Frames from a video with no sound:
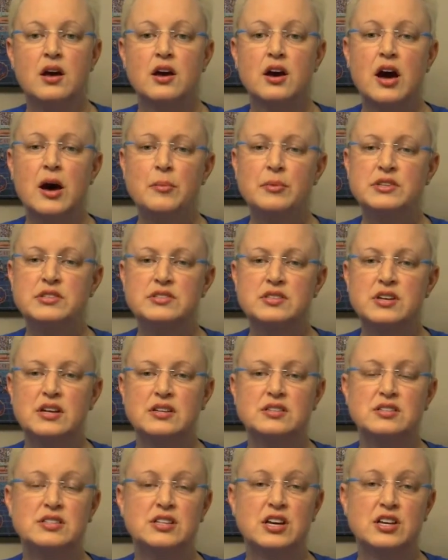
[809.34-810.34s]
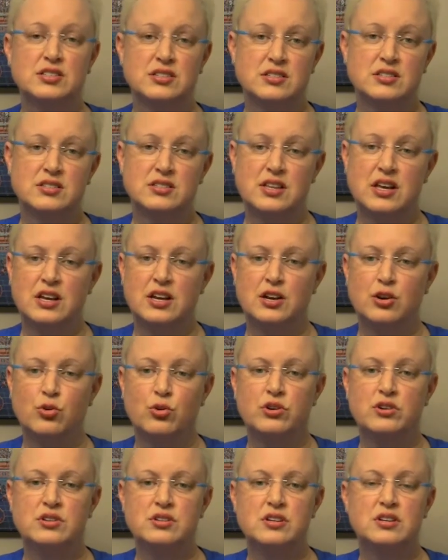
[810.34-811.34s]
Common sense tells us that in
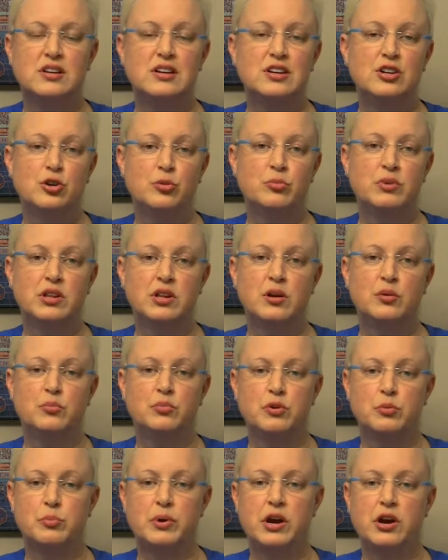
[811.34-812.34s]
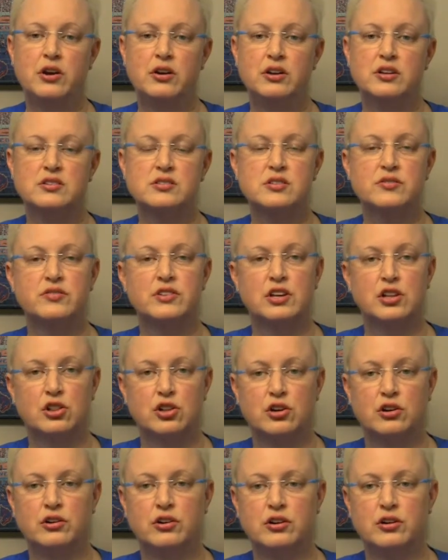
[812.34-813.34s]
order to determine the preparedness of the
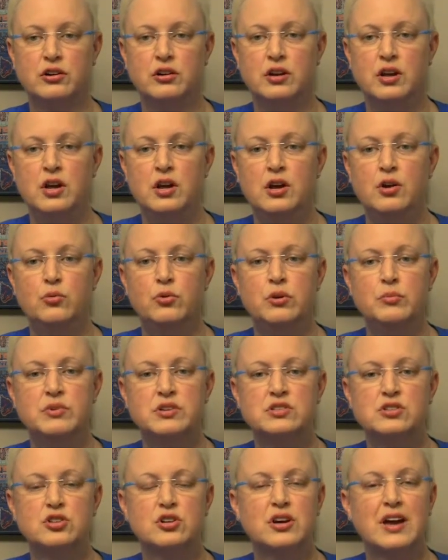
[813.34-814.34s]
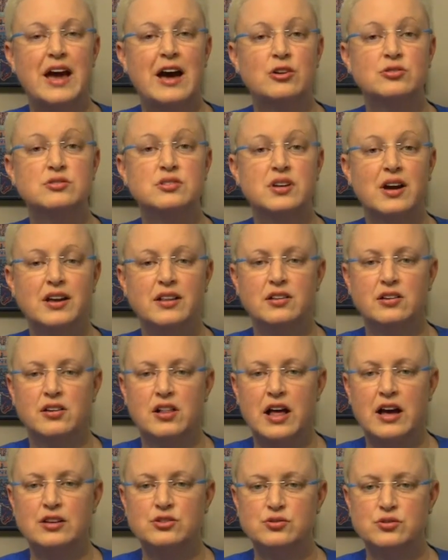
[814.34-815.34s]
learner, we must look outside the
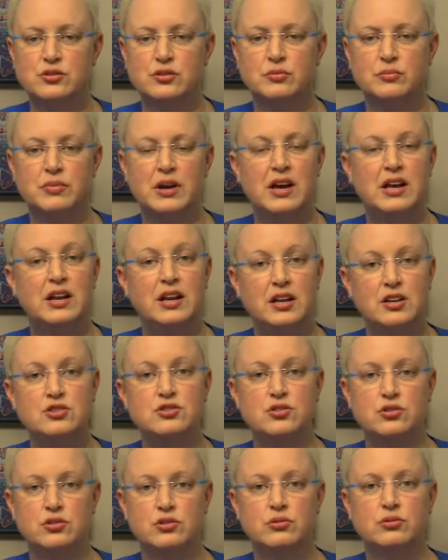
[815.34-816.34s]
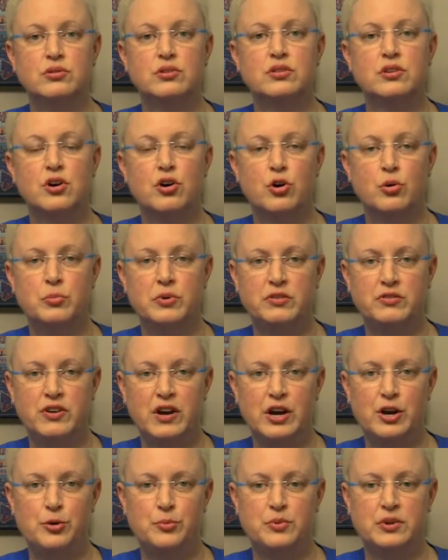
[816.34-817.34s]
classroom and into the home
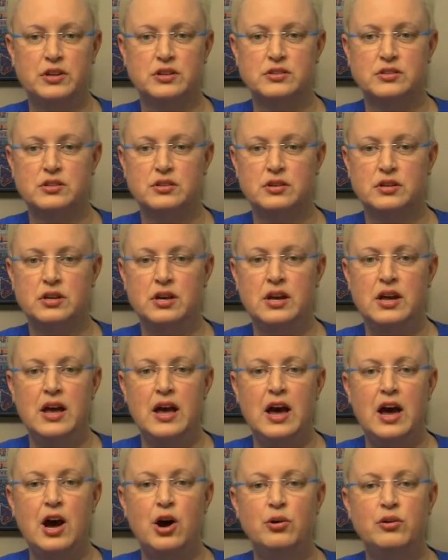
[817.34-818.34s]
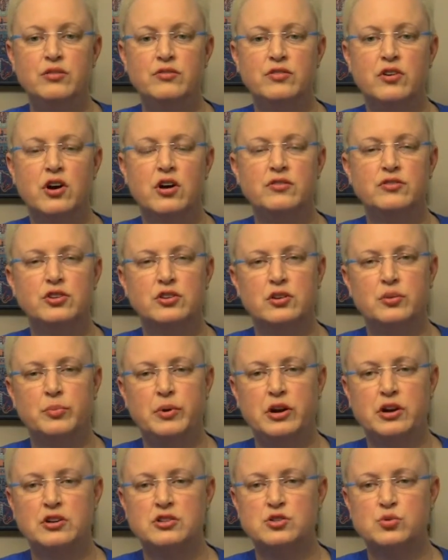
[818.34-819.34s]
environment. How involved are the
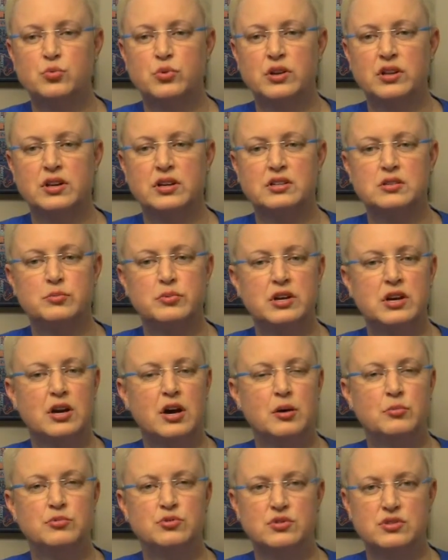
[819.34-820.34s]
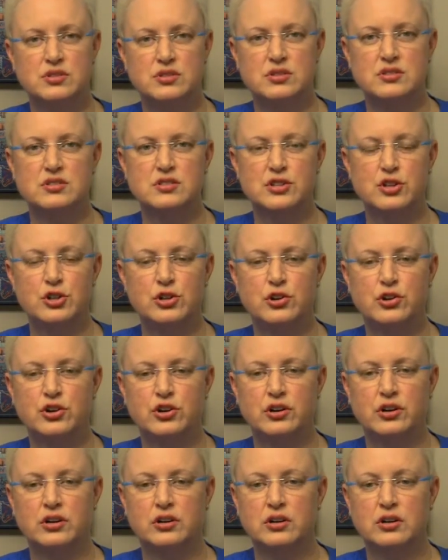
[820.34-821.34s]
parents willing to become to assist the
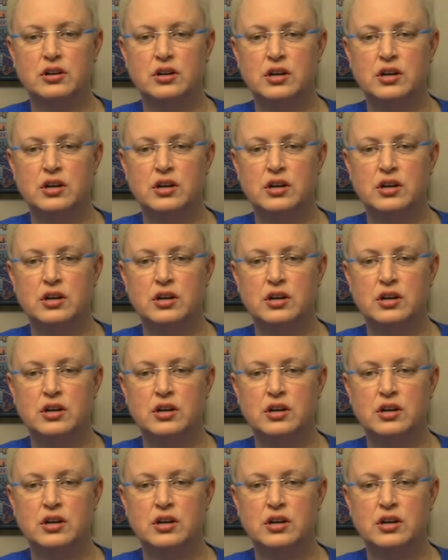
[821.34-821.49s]
learner?